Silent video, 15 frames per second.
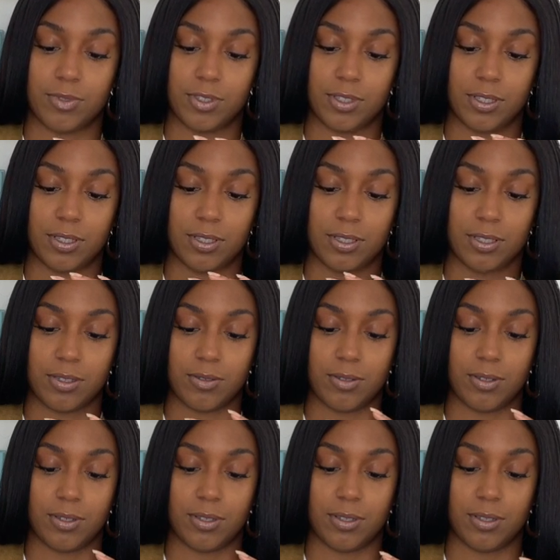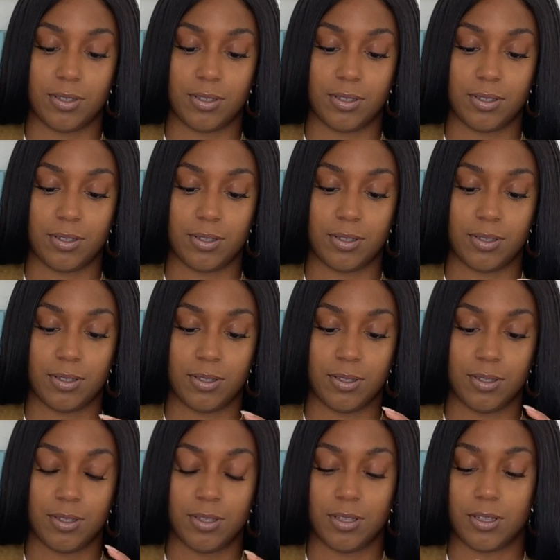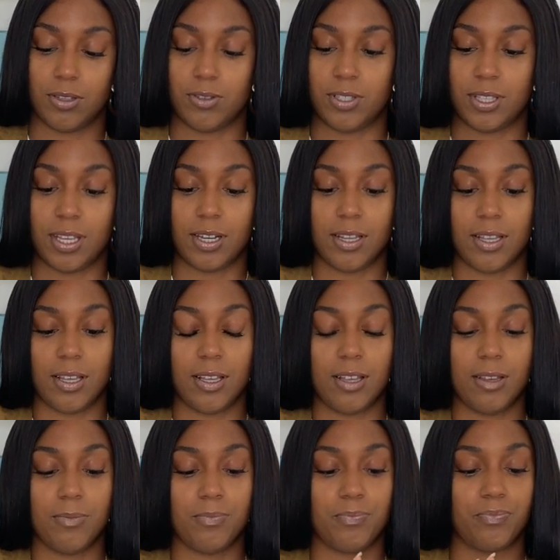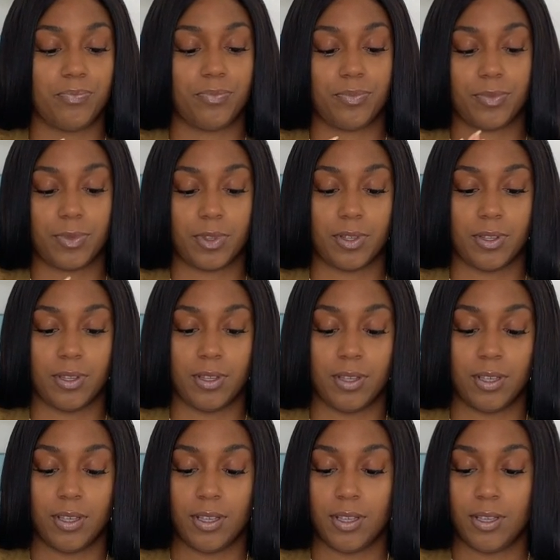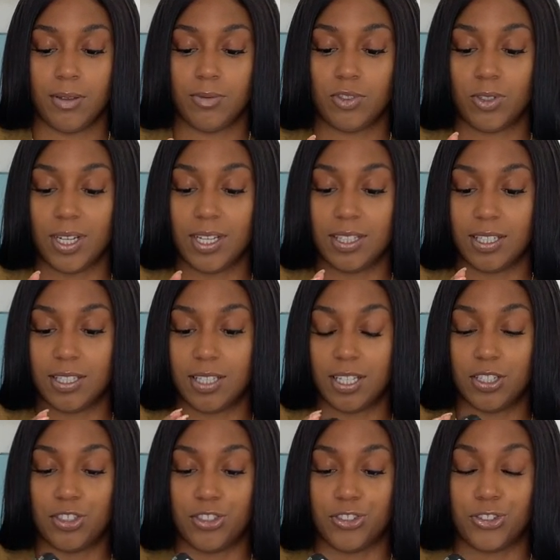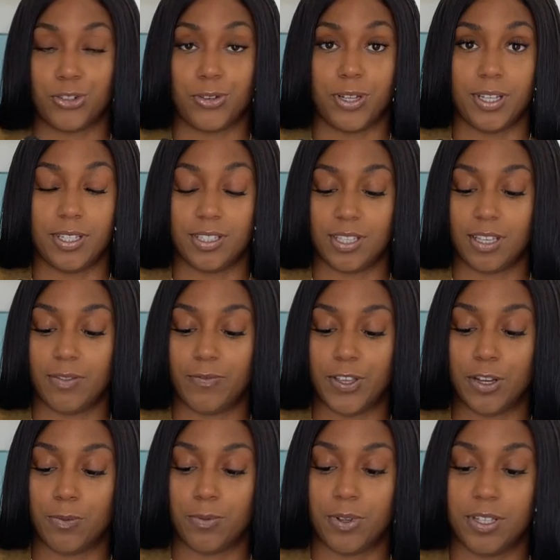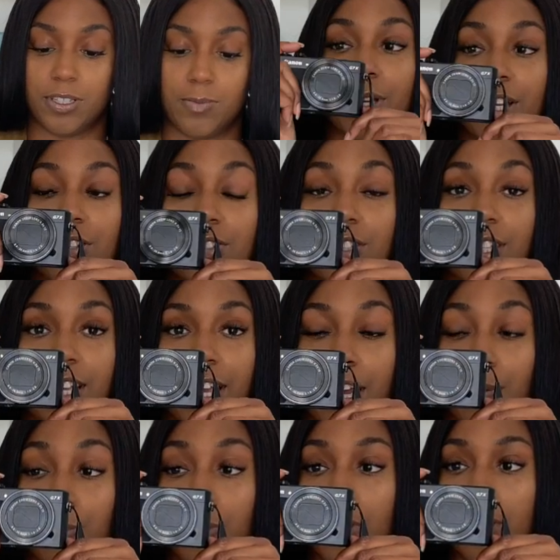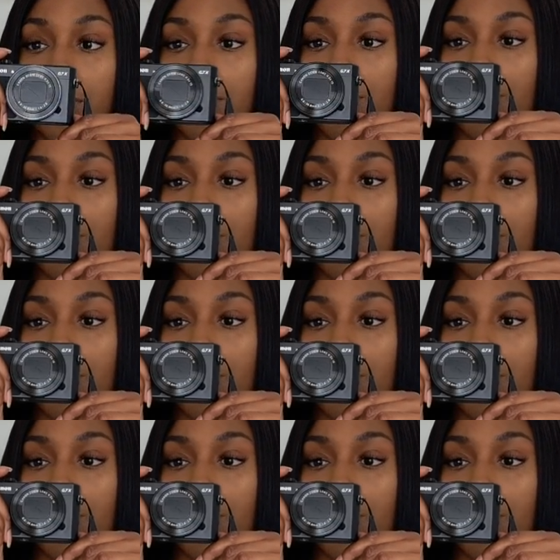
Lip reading: just gonna close that up. Try not to touch the screen to get fingerprints. Here's the camera.